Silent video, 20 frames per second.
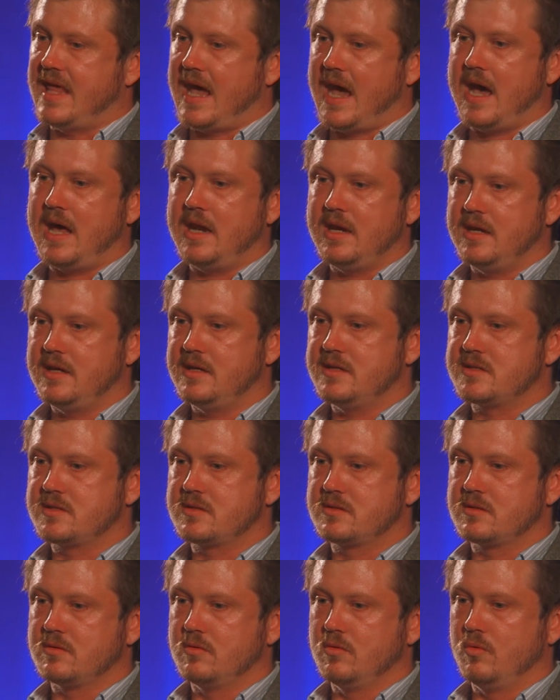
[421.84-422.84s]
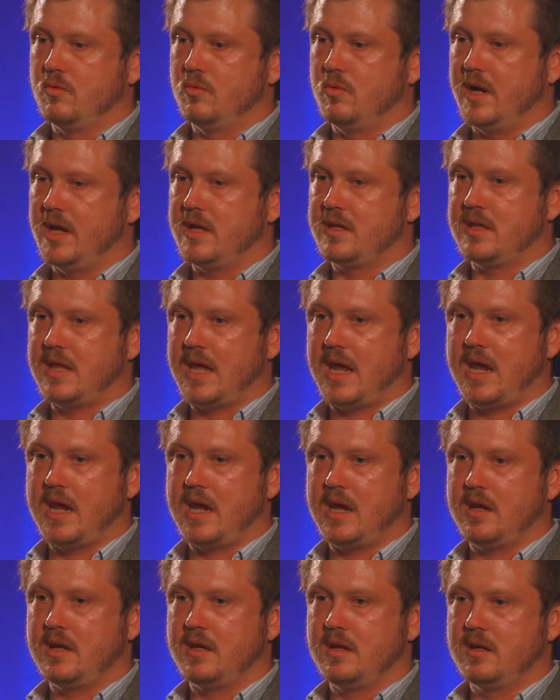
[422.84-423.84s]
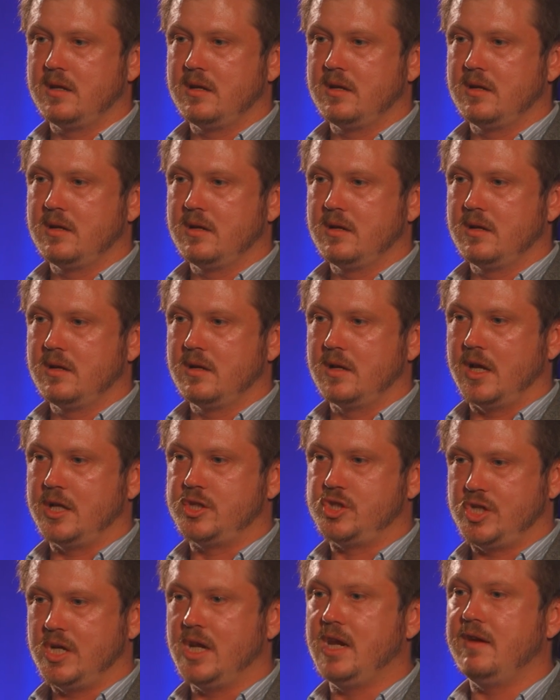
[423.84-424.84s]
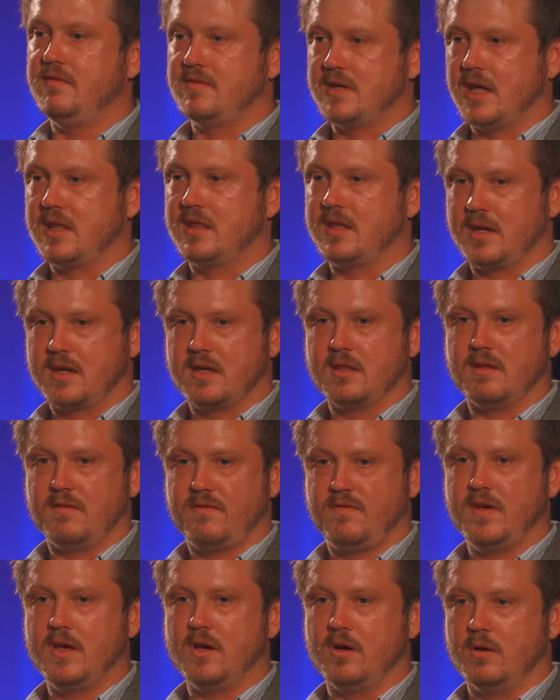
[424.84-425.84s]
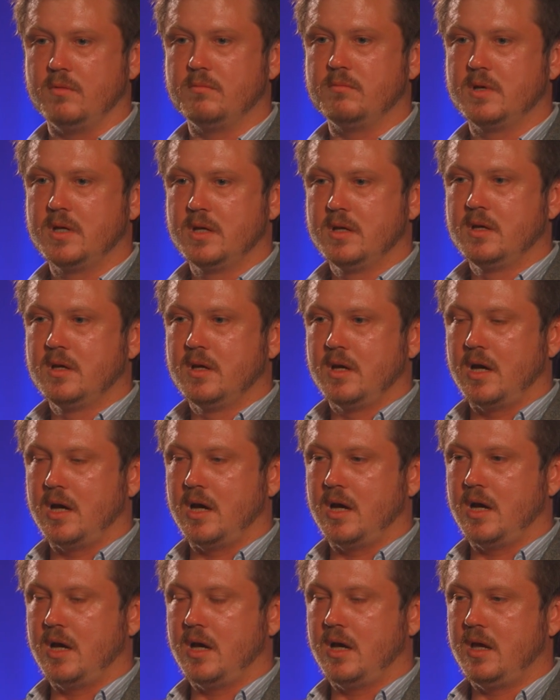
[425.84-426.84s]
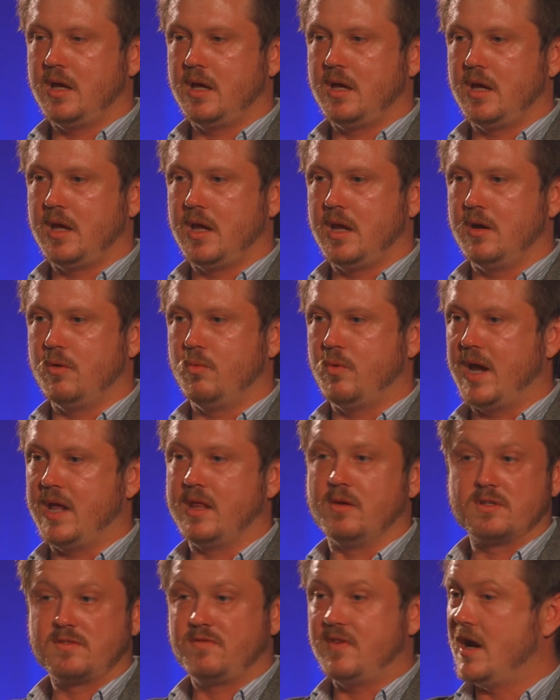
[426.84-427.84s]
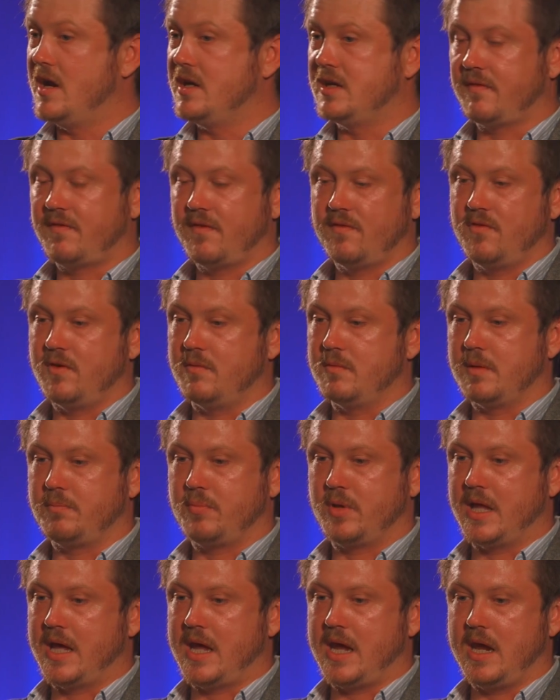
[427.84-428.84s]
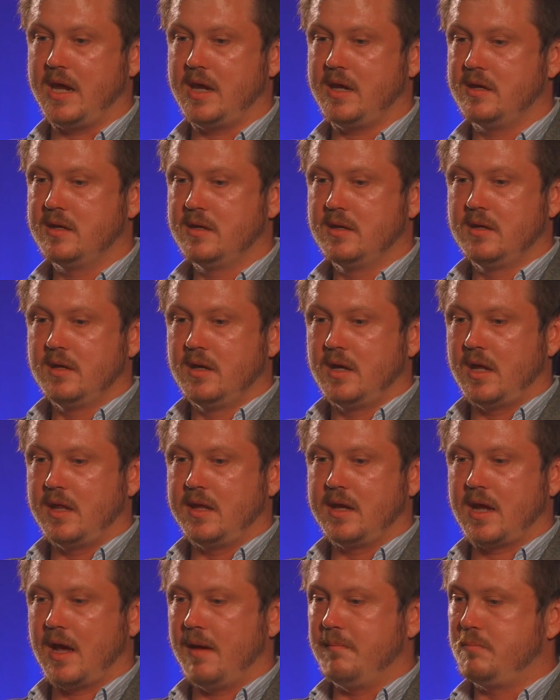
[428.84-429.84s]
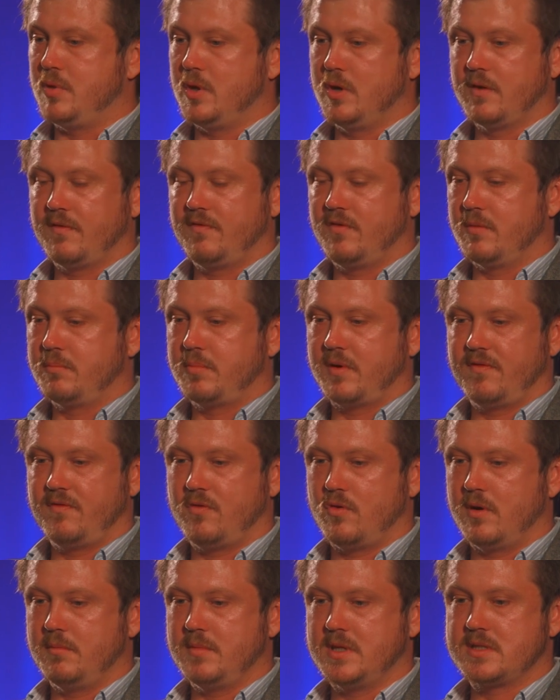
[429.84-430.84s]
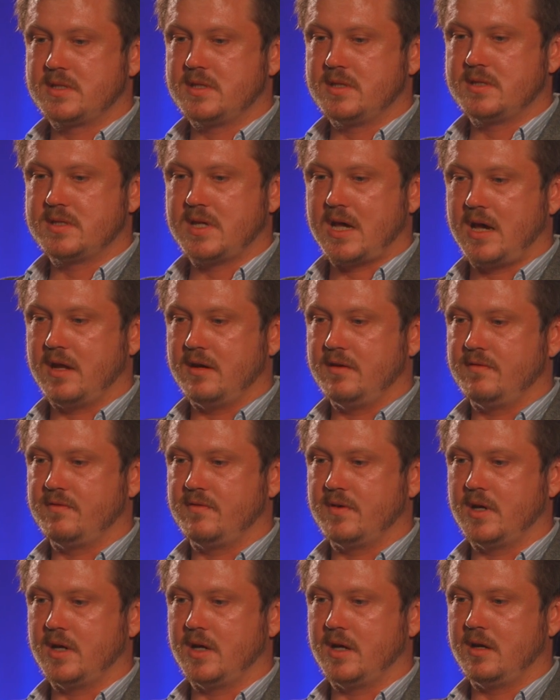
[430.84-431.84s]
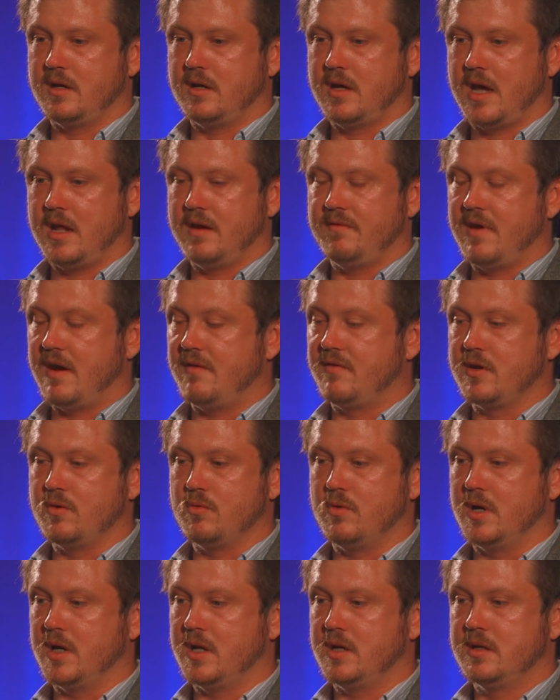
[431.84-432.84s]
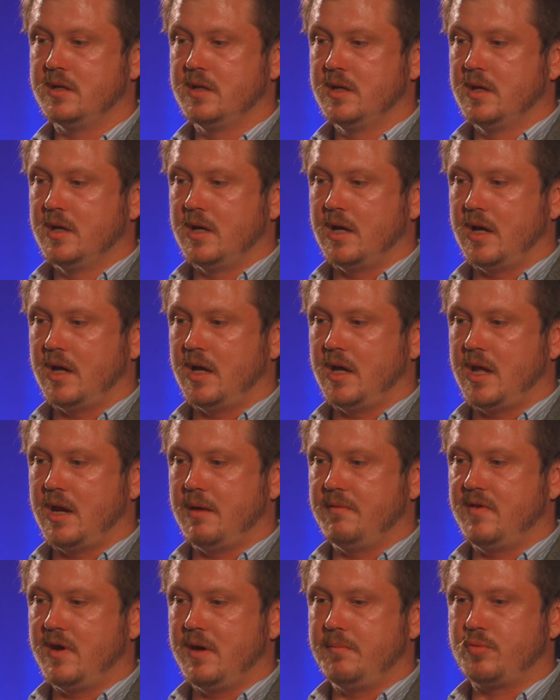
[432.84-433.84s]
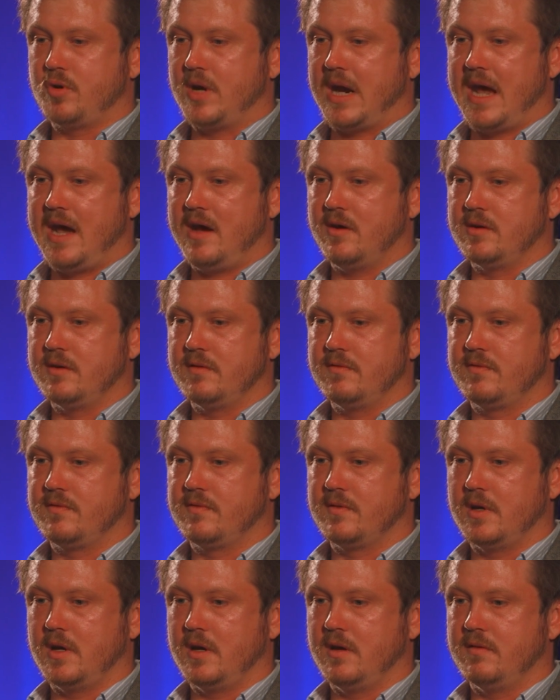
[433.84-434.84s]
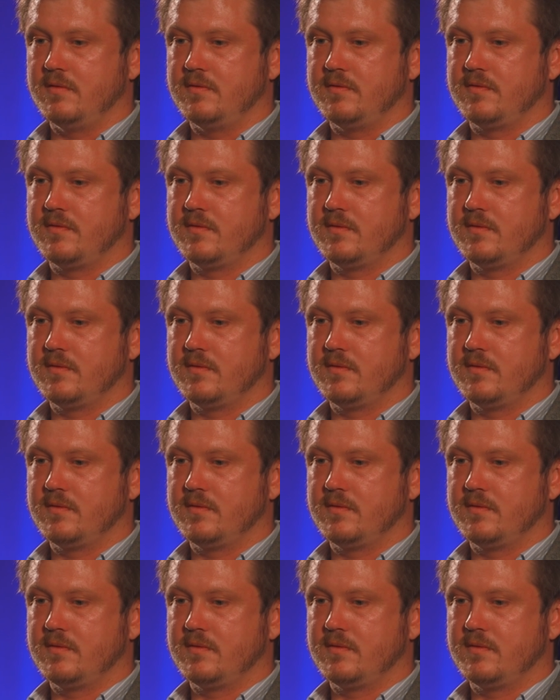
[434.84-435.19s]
that is what they achieved, I think, in the film, in a way that was very different from the play. And they got beautiful performances out of everyone. And I'm very proud of